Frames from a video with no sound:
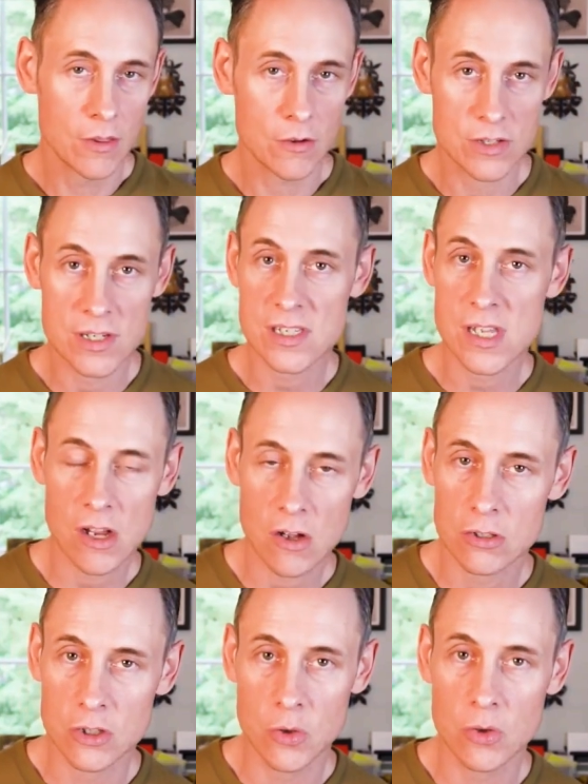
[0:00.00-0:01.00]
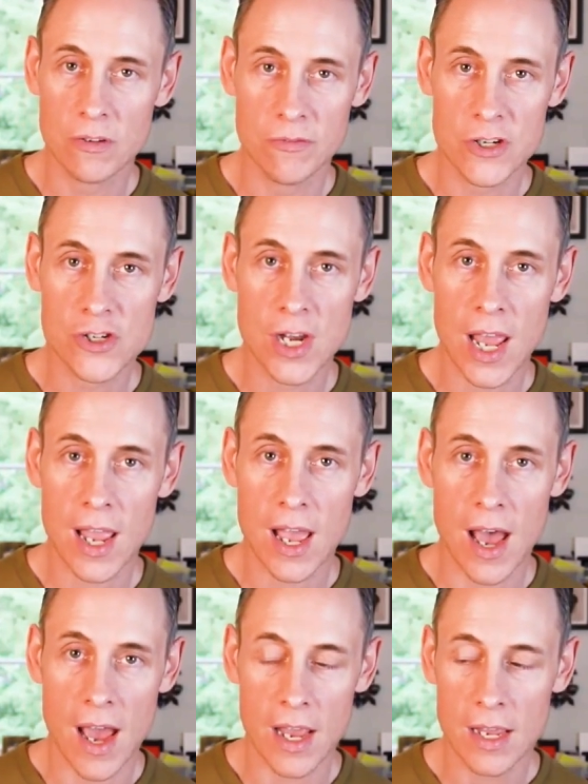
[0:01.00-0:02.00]
There's this thing called Google Vision
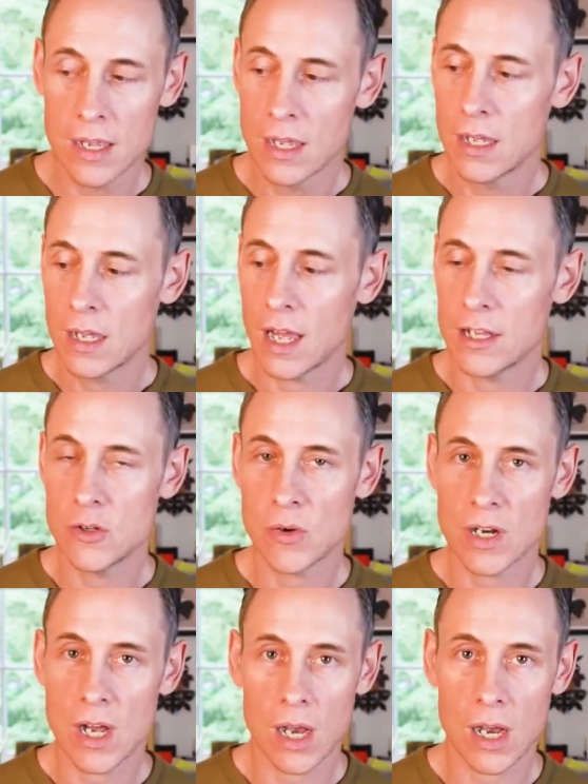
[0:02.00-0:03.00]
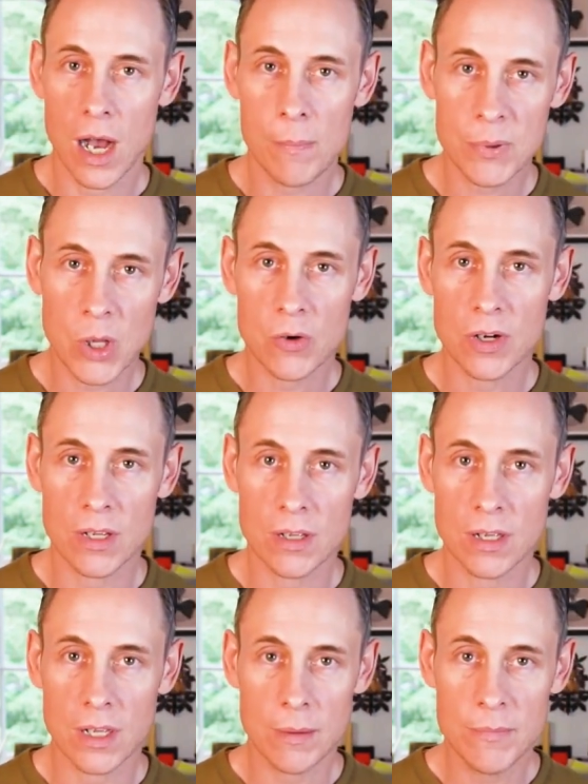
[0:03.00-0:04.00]
AI, mm. and you can upload
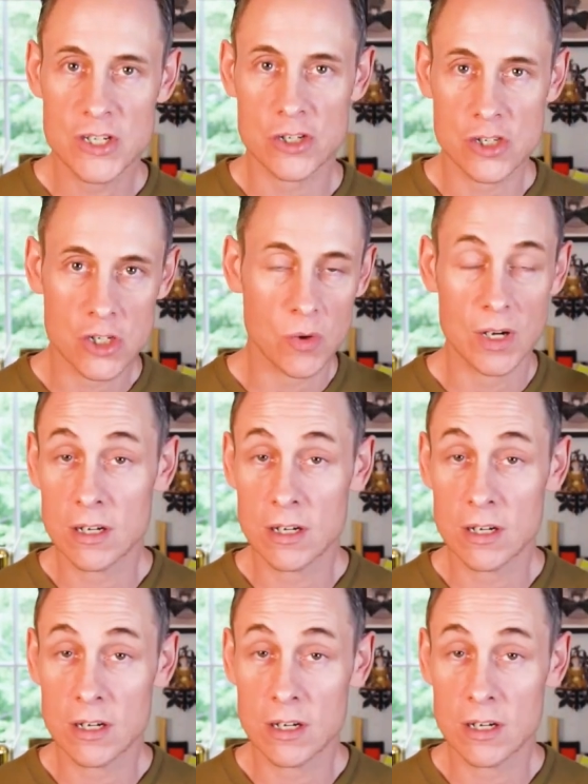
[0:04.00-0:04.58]
images to it.